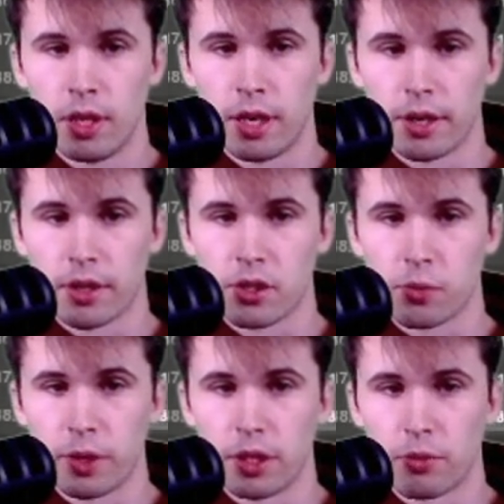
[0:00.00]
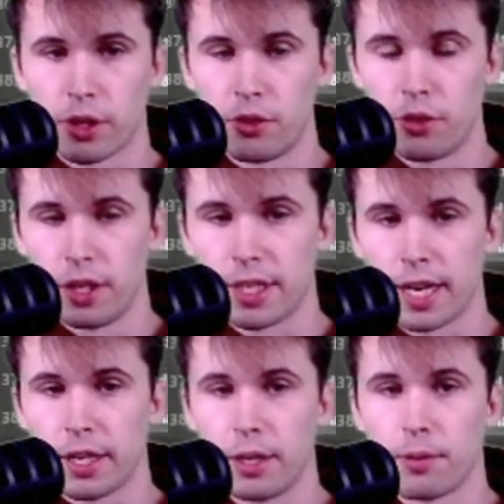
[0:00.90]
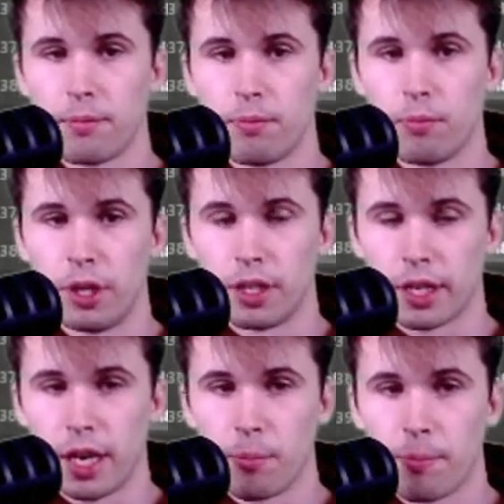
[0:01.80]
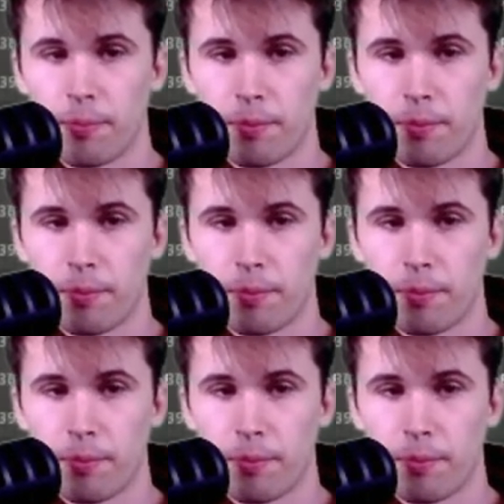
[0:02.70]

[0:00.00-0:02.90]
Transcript: And now I can swing the rook into the attack here, winning the game.